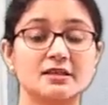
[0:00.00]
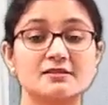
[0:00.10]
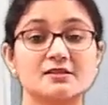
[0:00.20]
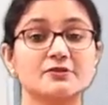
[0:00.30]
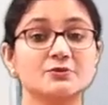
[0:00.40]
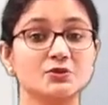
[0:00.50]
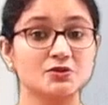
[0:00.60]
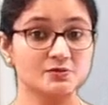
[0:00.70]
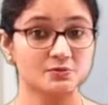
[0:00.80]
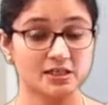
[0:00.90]
excessive
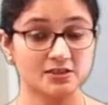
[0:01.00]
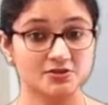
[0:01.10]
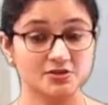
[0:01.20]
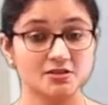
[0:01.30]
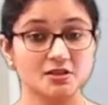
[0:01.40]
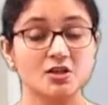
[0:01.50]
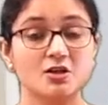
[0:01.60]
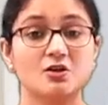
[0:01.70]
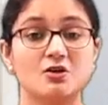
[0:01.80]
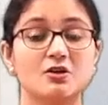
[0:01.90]
mucus production,
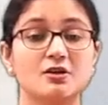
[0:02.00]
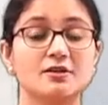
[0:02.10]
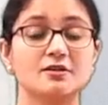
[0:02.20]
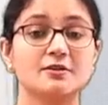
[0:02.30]
or